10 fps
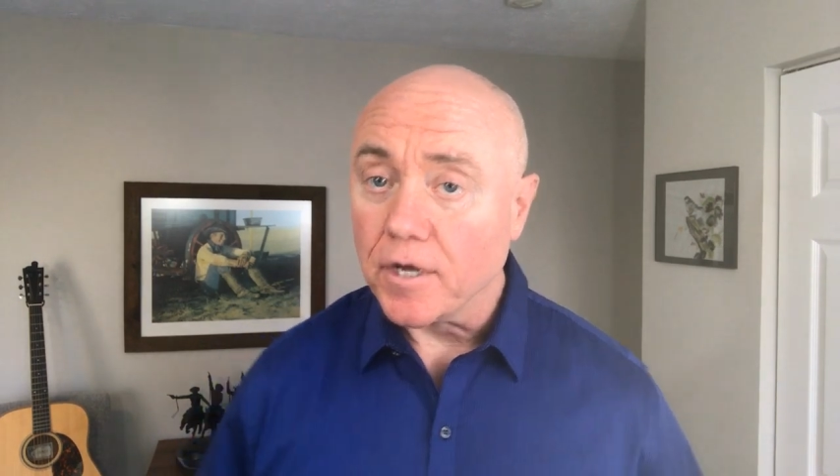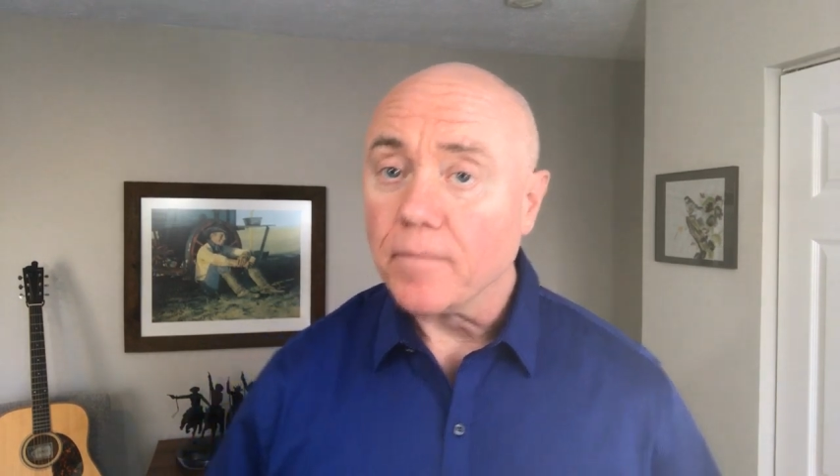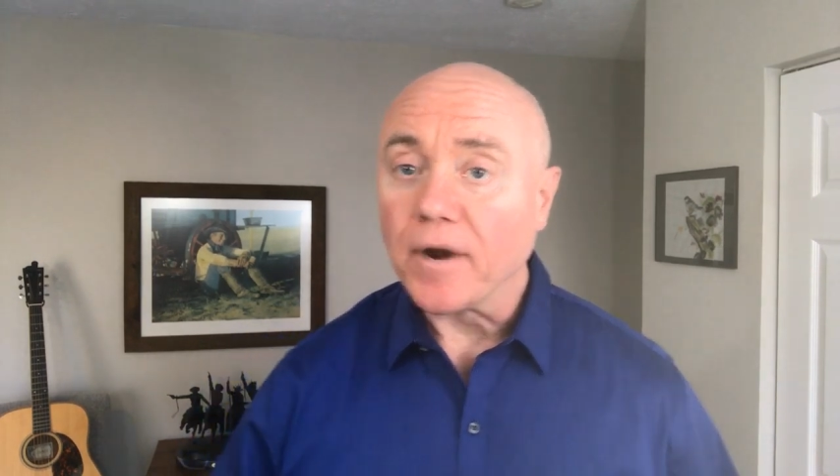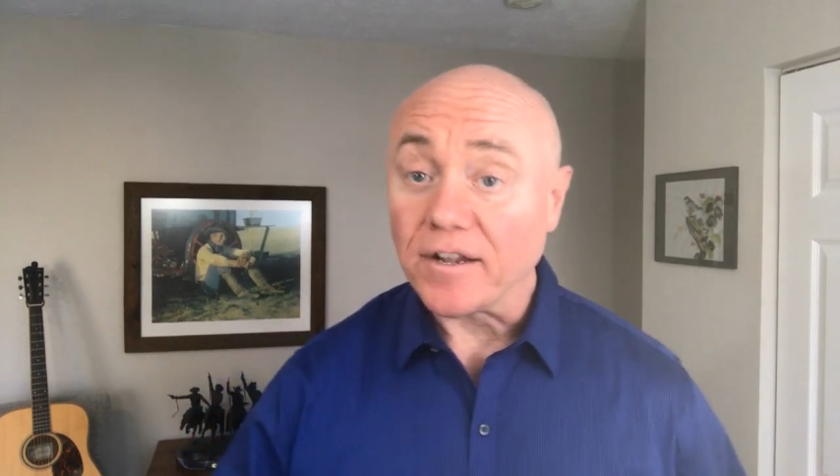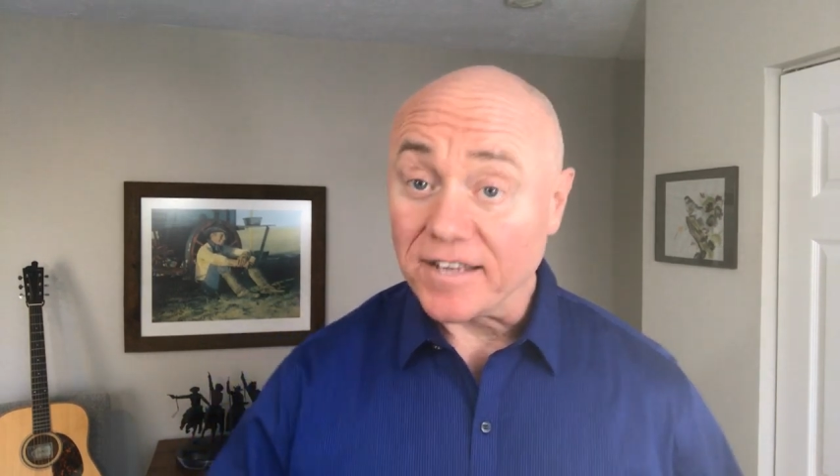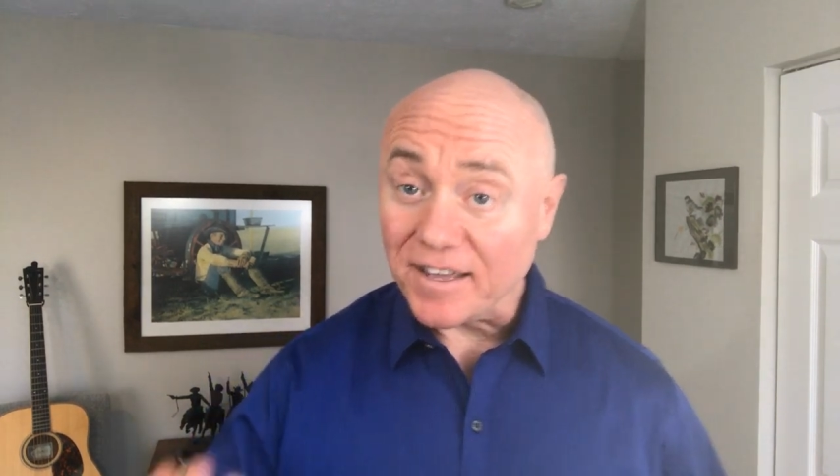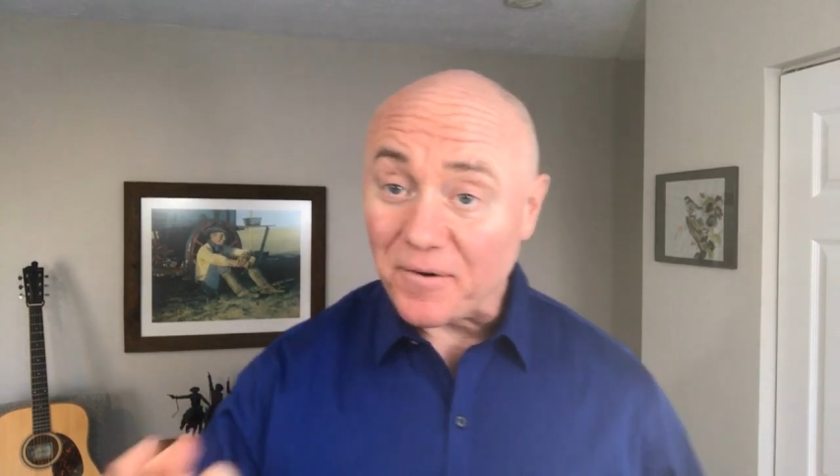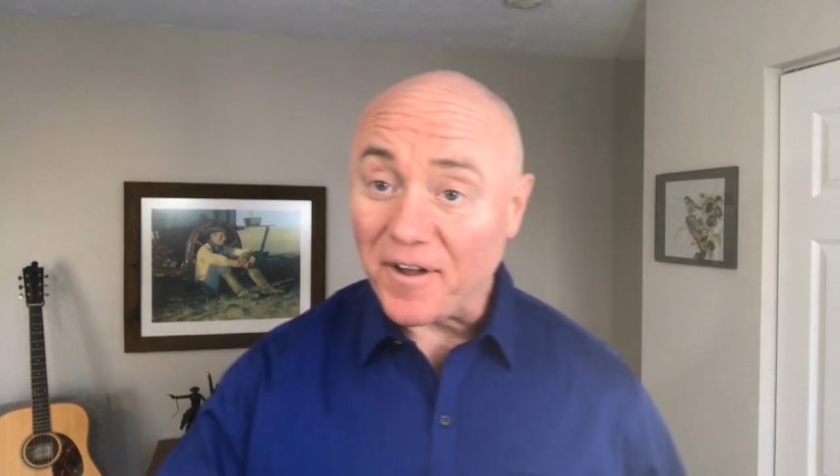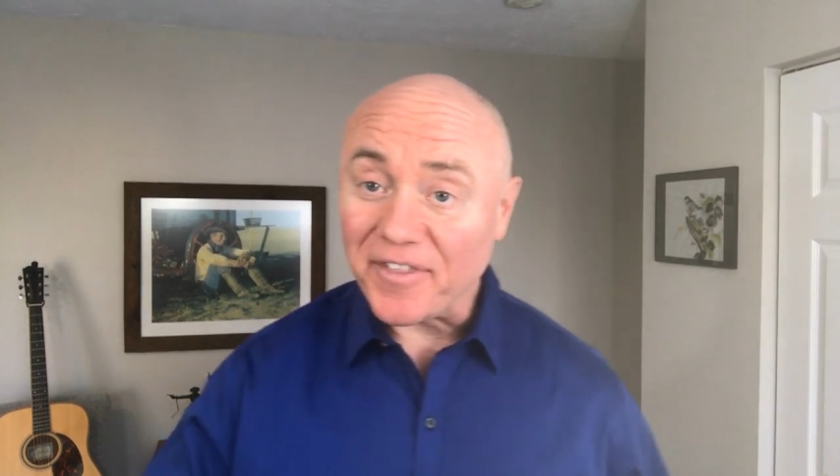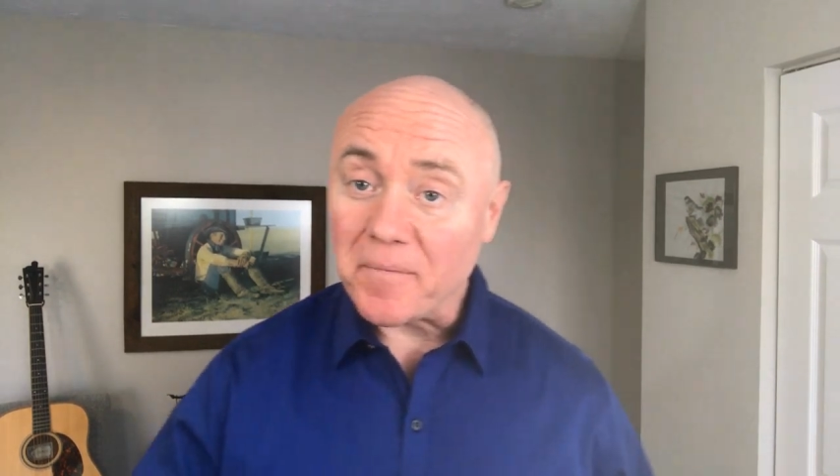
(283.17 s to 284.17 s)
but I'll tell you
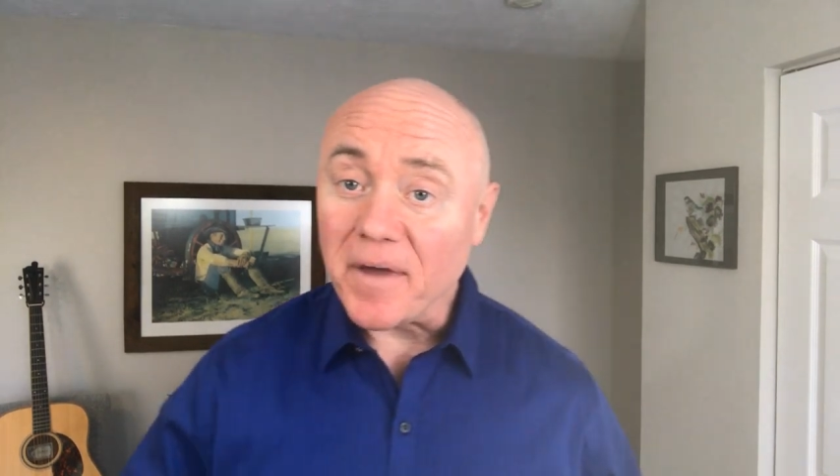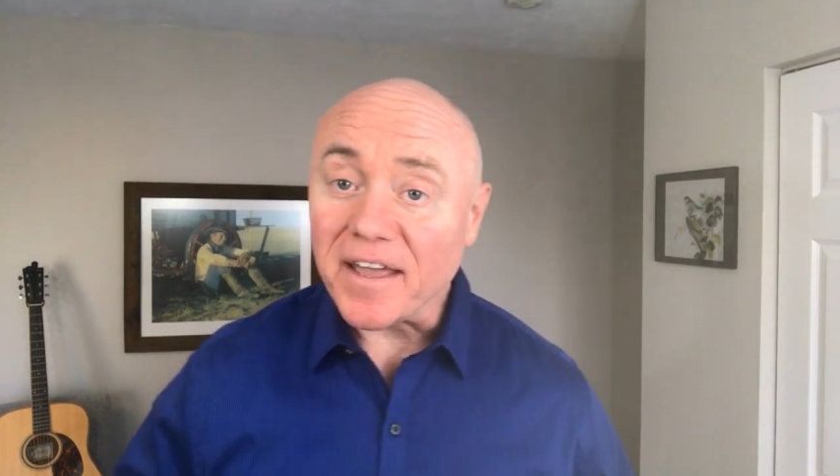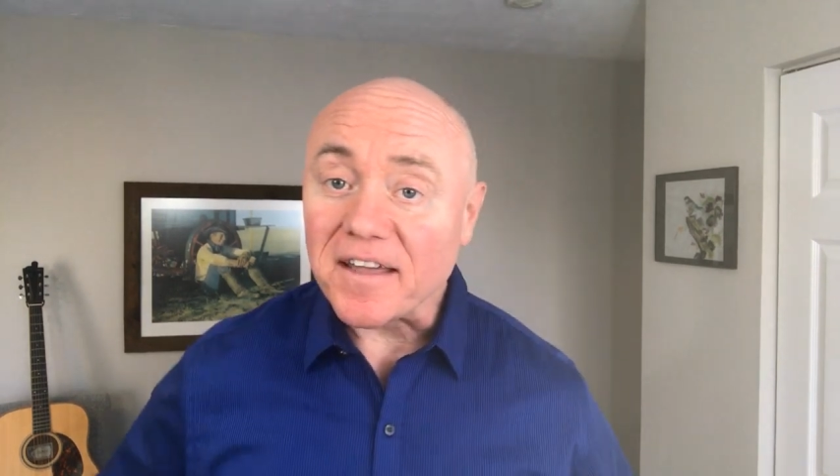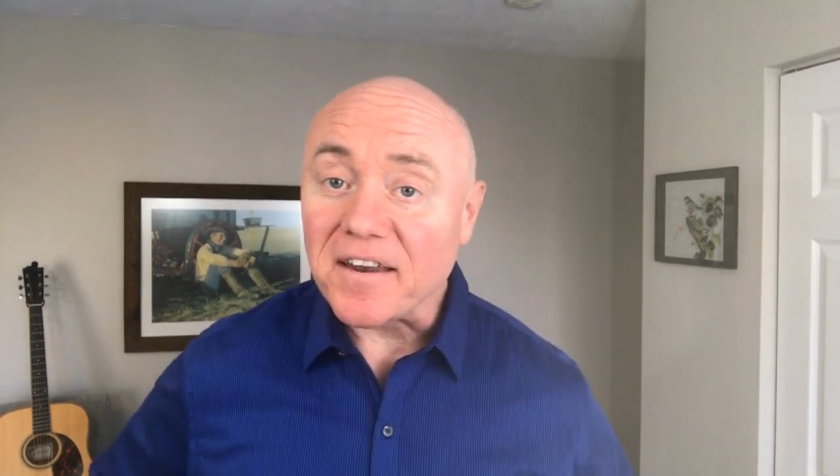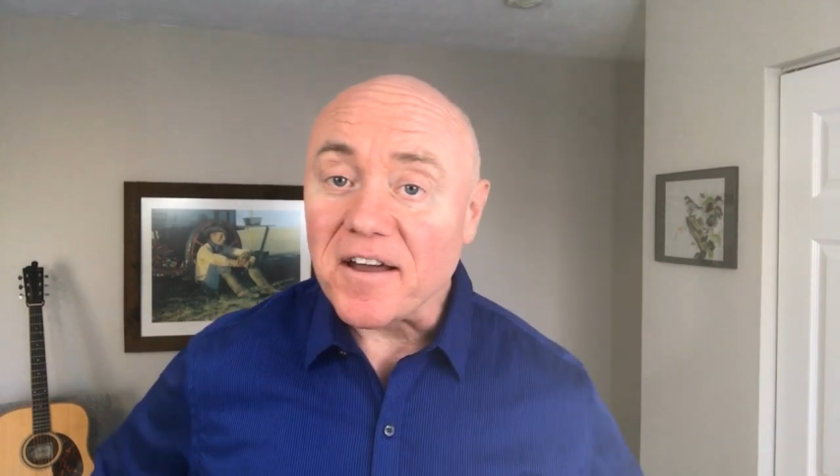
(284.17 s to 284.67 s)
what, they make it